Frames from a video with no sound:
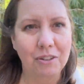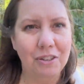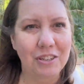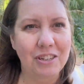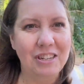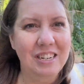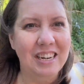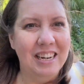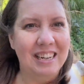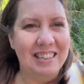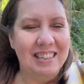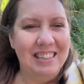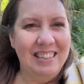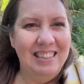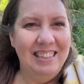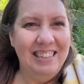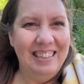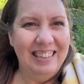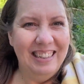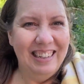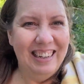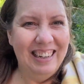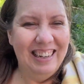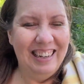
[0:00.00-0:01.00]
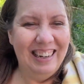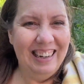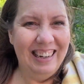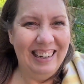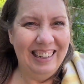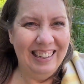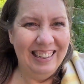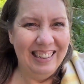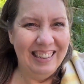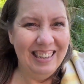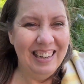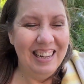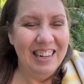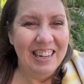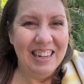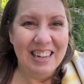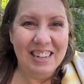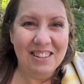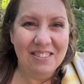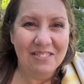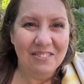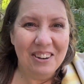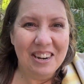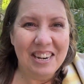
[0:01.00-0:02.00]
goodness,
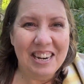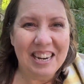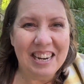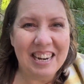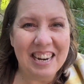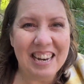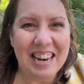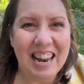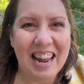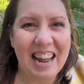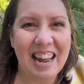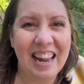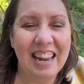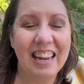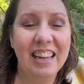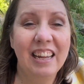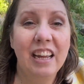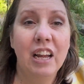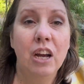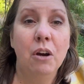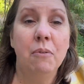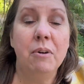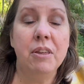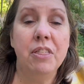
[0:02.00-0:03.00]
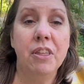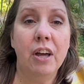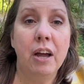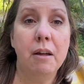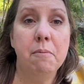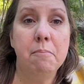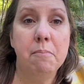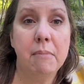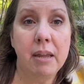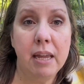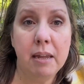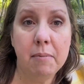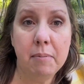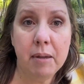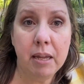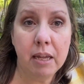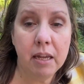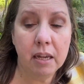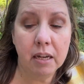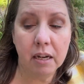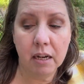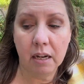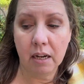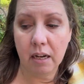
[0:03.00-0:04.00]
it's windy today. We thought
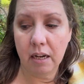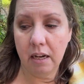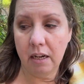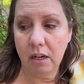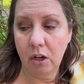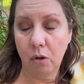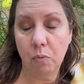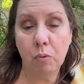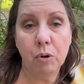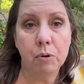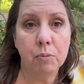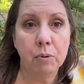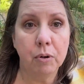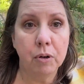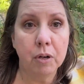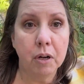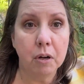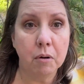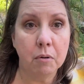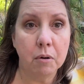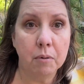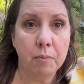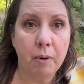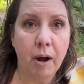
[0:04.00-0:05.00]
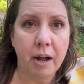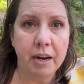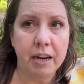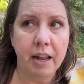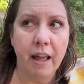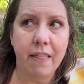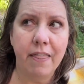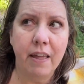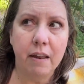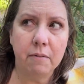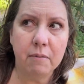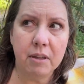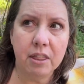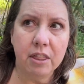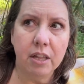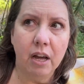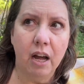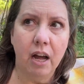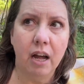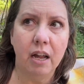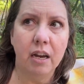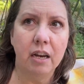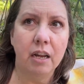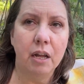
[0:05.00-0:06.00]
maybe a woodworker would want it. And then we
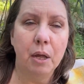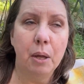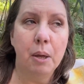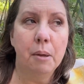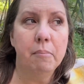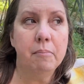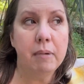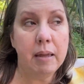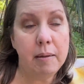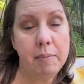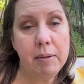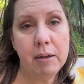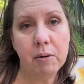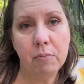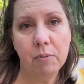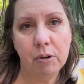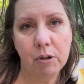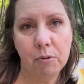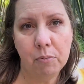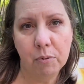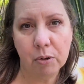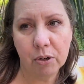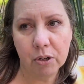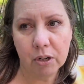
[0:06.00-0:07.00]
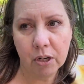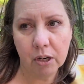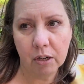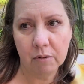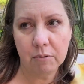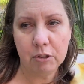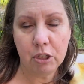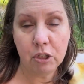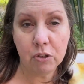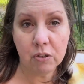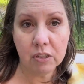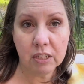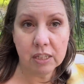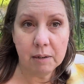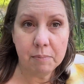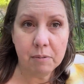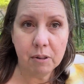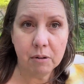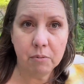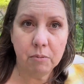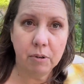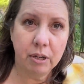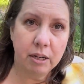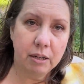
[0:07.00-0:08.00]
thought maybe a woodworker would use some of
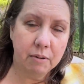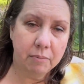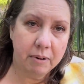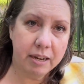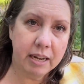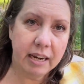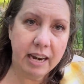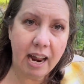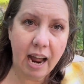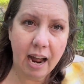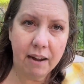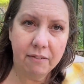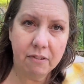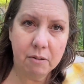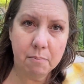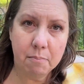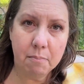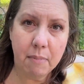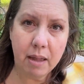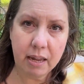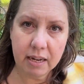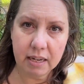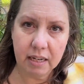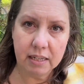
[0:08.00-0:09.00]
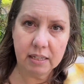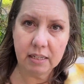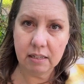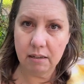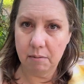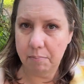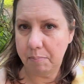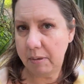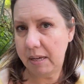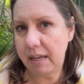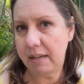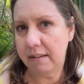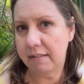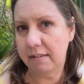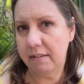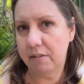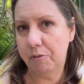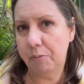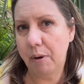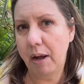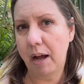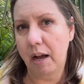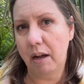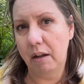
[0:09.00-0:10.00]
the wood and we could have him make us a piece as
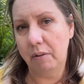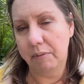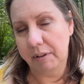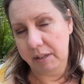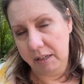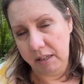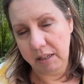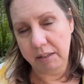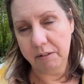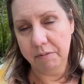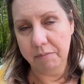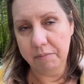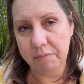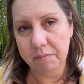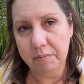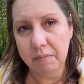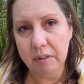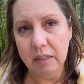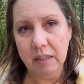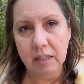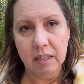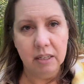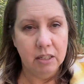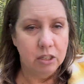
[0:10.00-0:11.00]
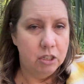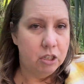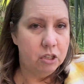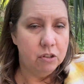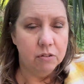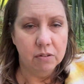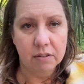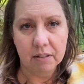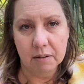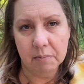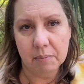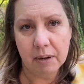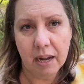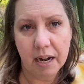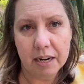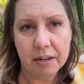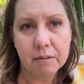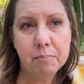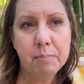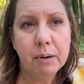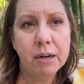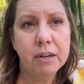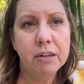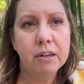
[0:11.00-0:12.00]
well. We could do some kind
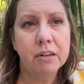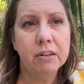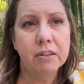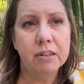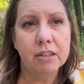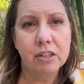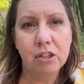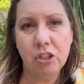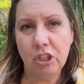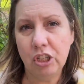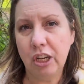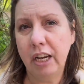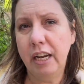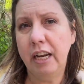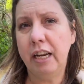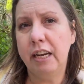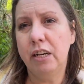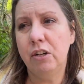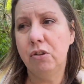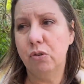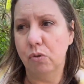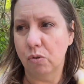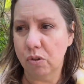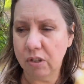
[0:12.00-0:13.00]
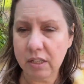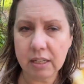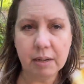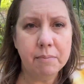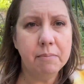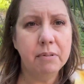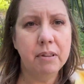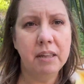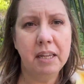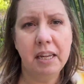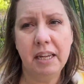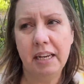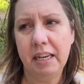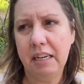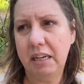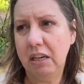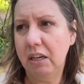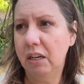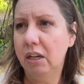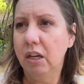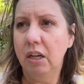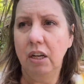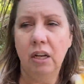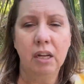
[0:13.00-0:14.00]
of barter or exchange or something,
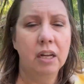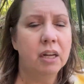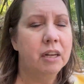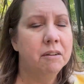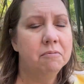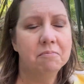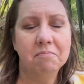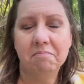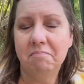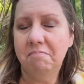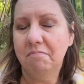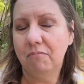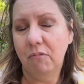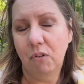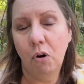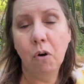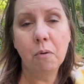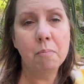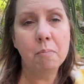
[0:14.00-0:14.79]
or